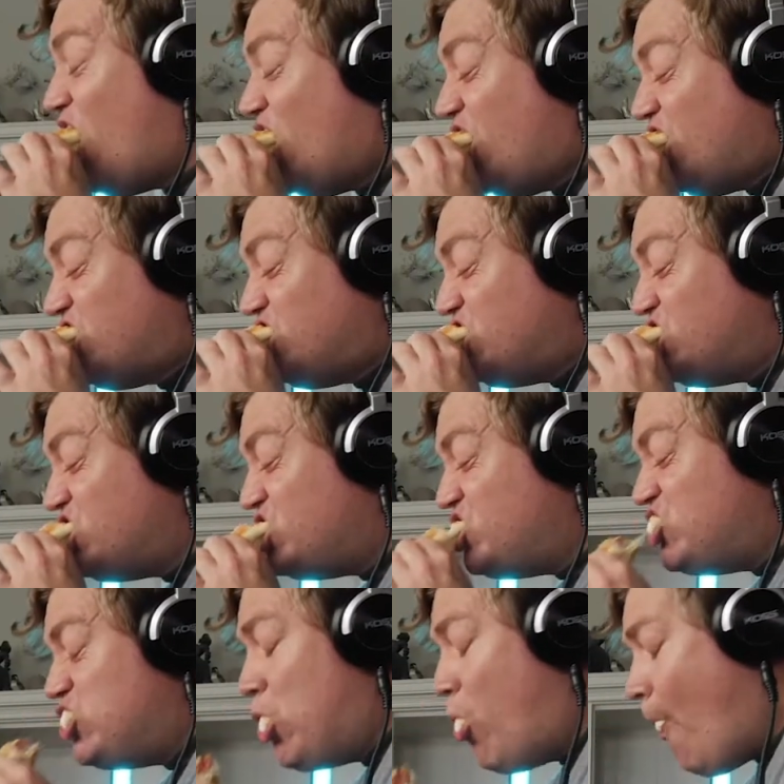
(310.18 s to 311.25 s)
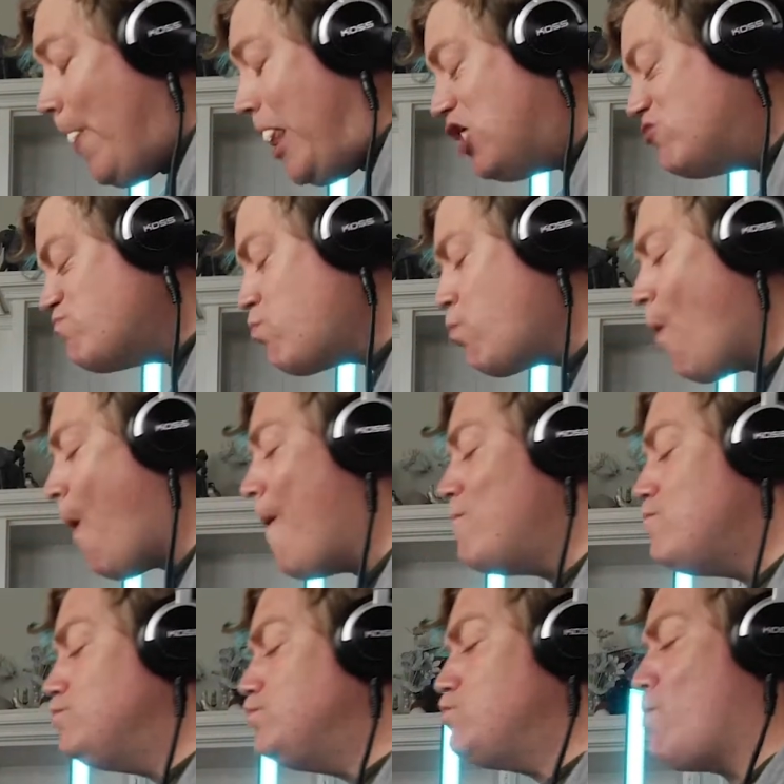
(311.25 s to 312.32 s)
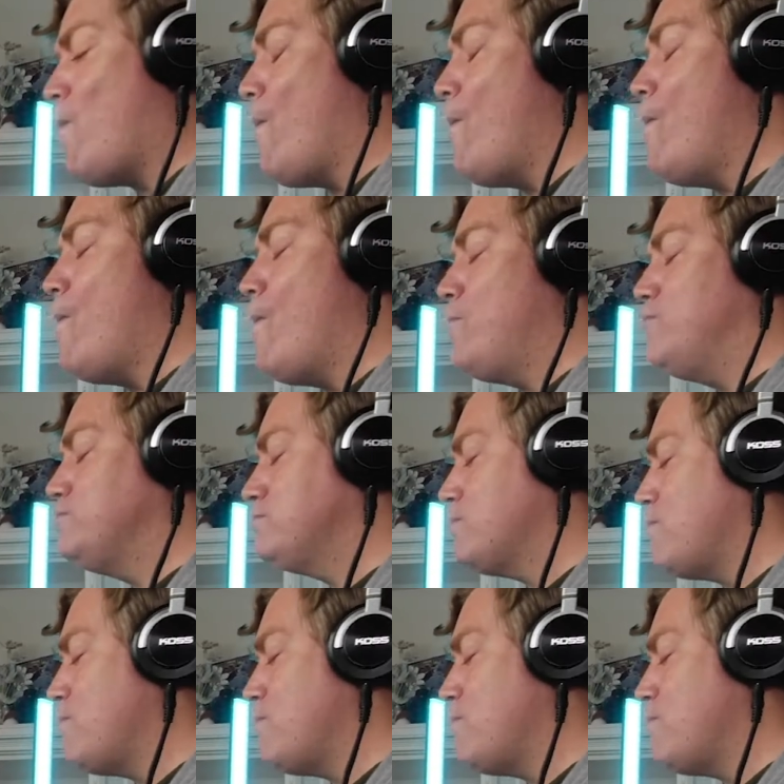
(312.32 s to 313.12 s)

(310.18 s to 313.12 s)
and start wrapping some books.